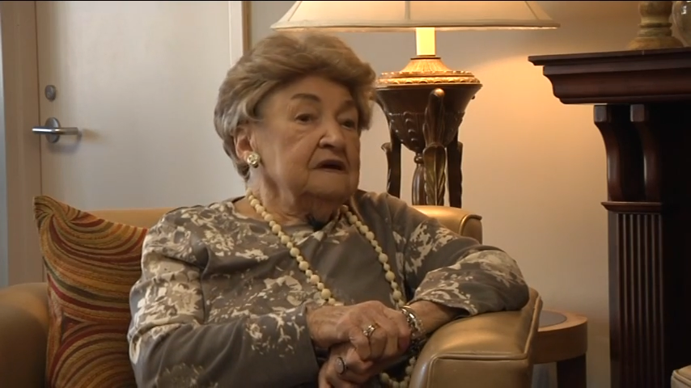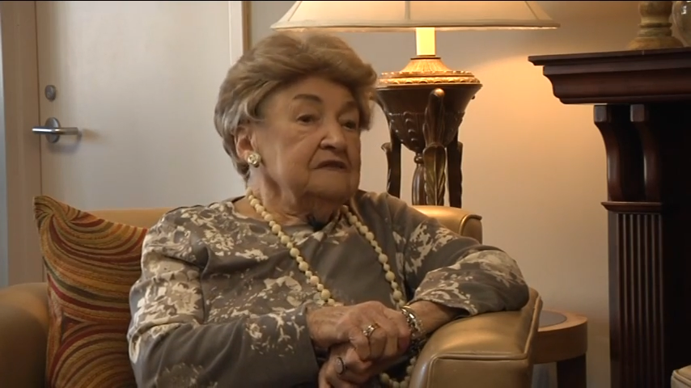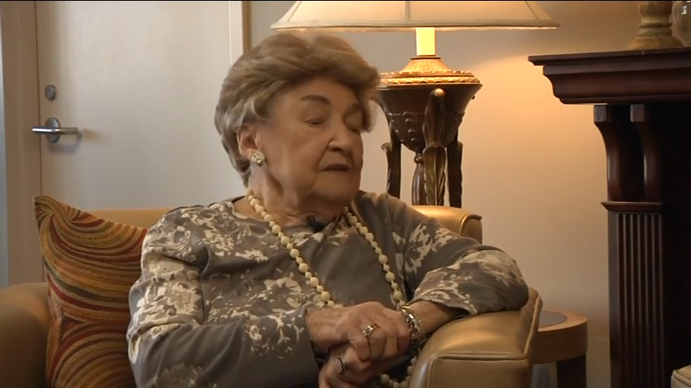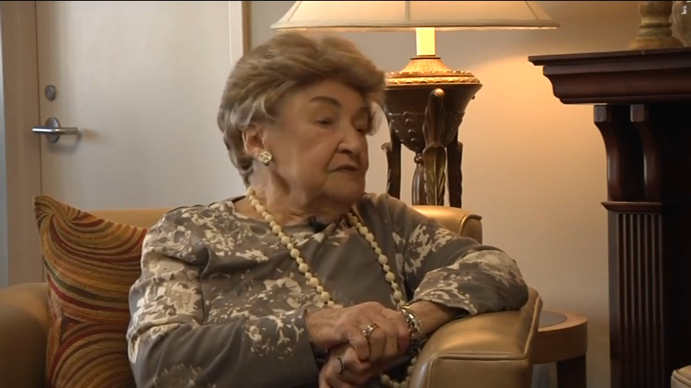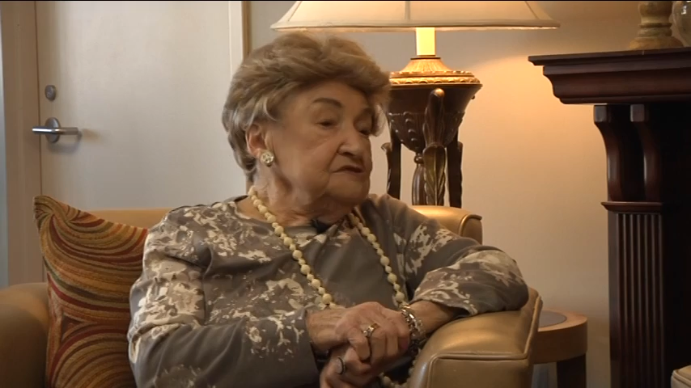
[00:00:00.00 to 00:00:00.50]

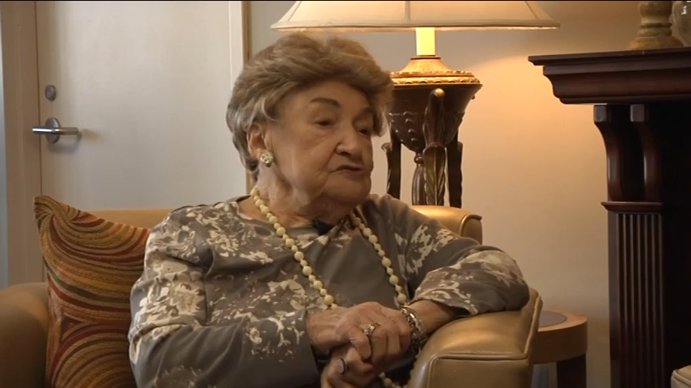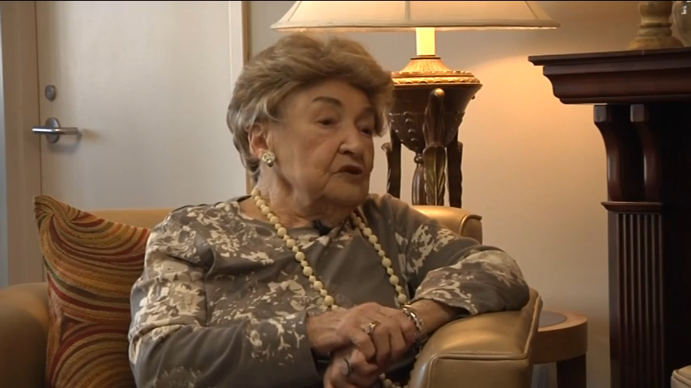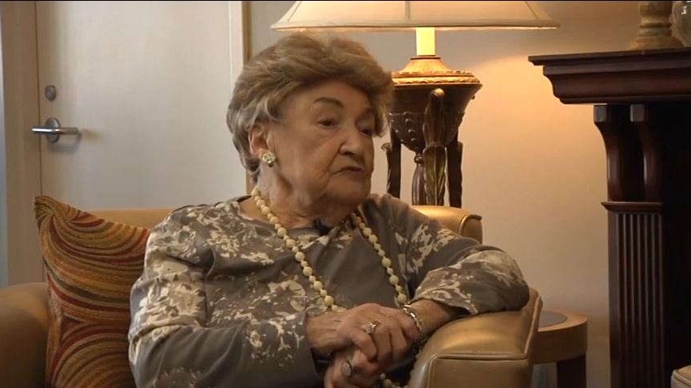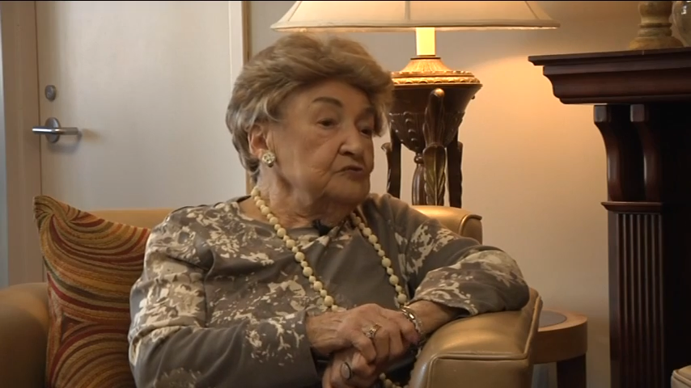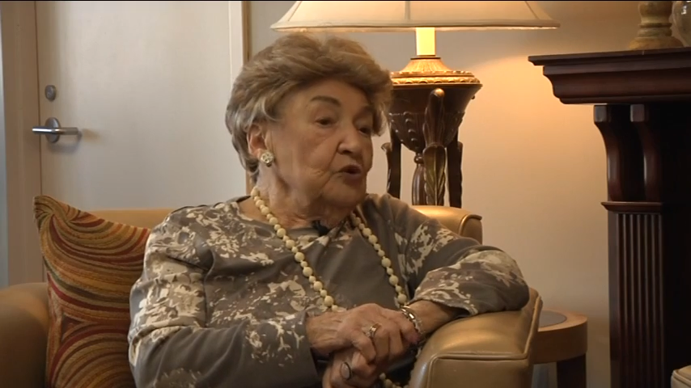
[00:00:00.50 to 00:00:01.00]
There was
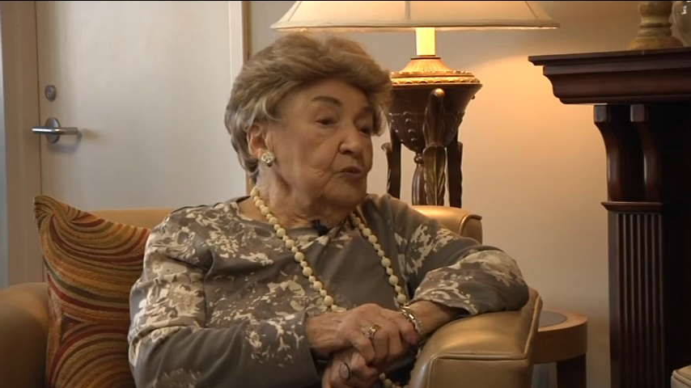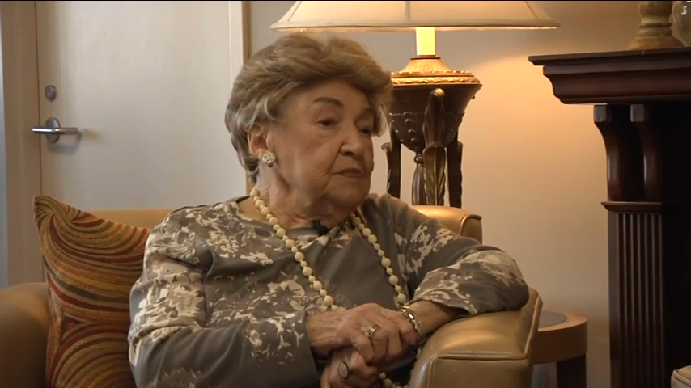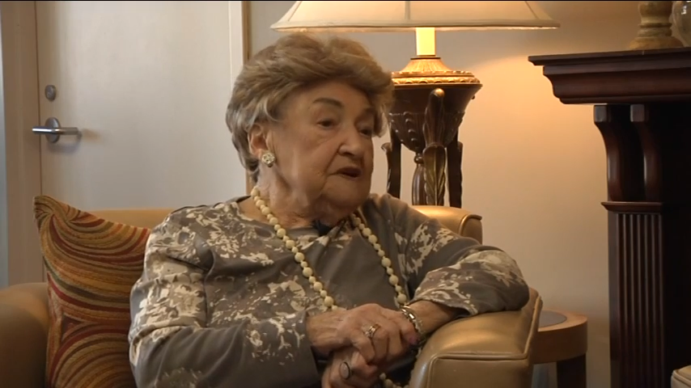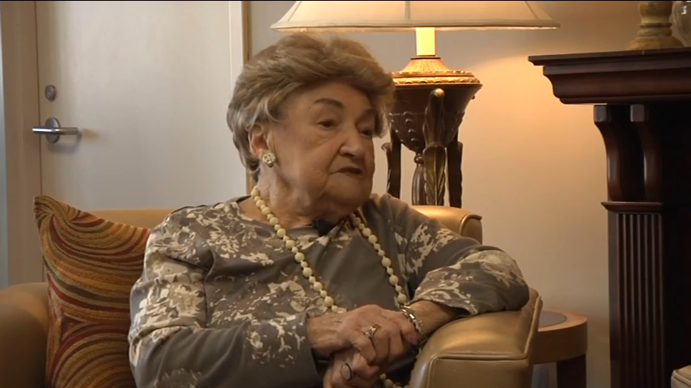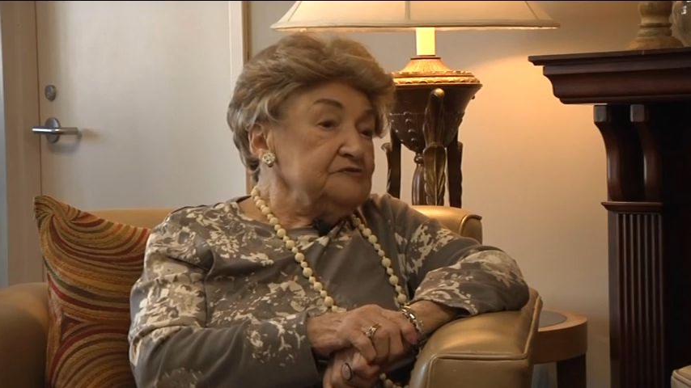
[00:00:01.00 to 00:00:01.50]
no, no
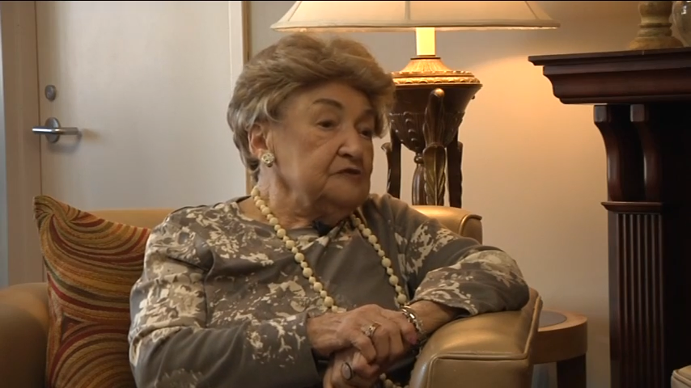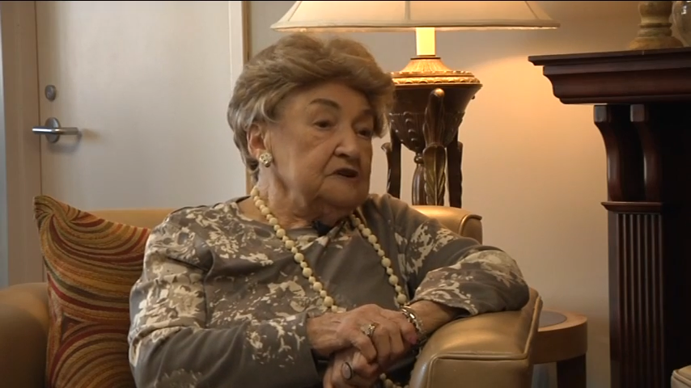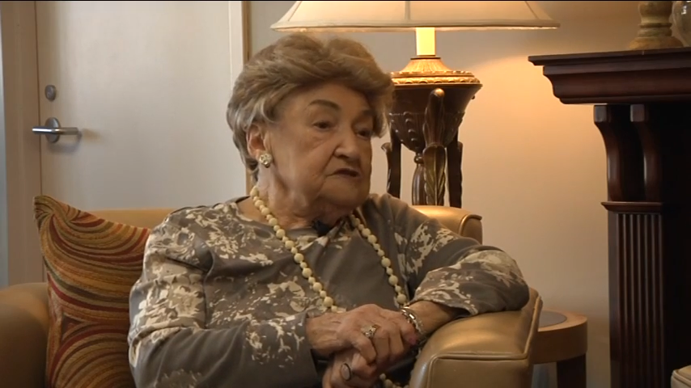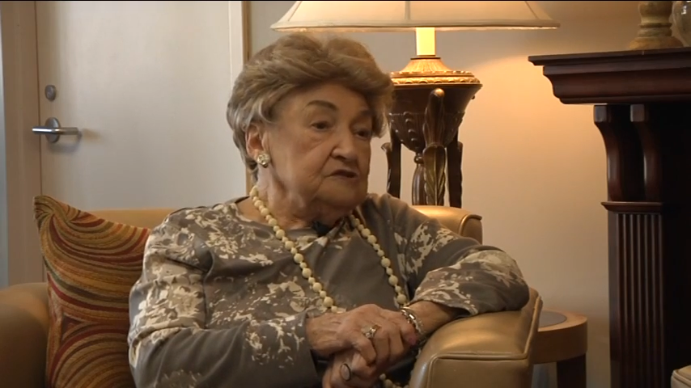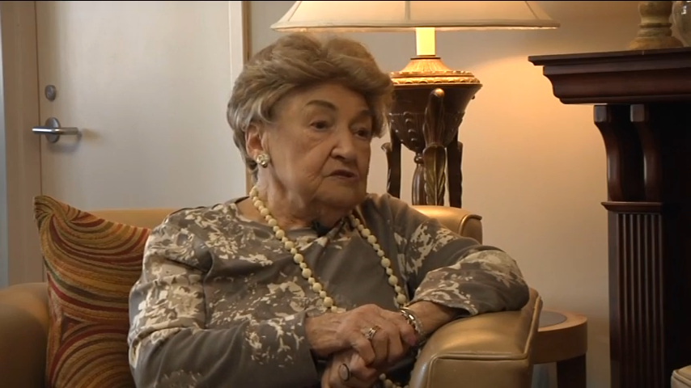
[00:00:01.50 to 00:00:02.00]
place for
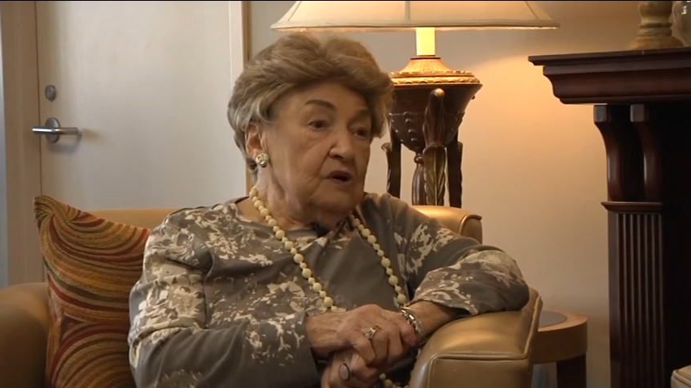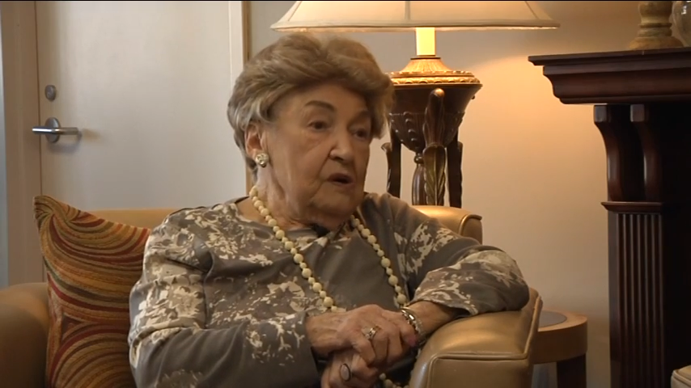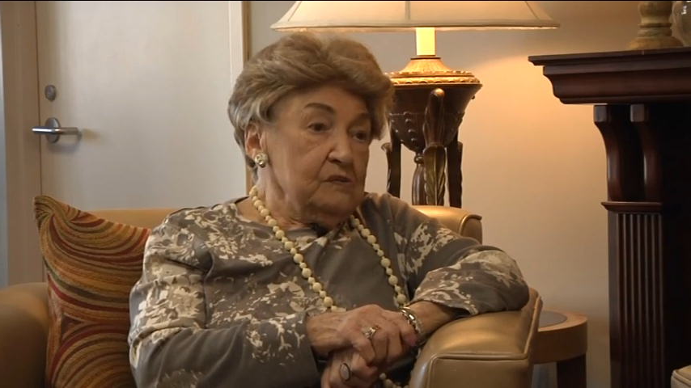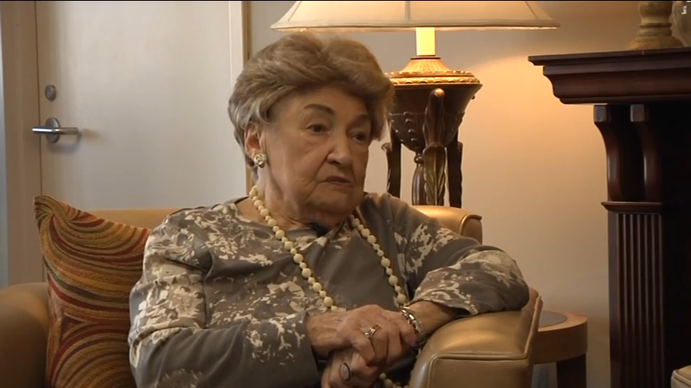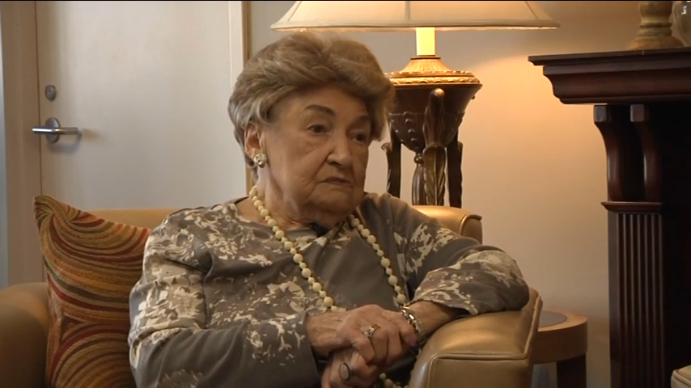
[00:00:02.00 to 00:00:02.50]
us to
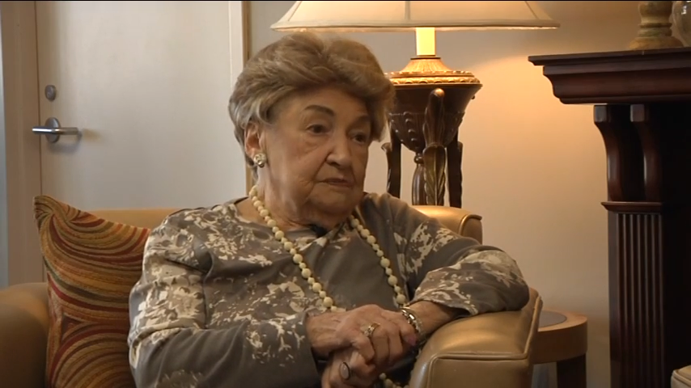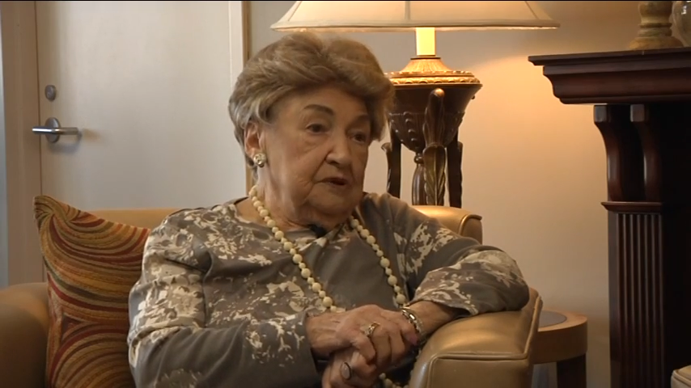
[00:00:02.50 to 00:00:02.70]
go.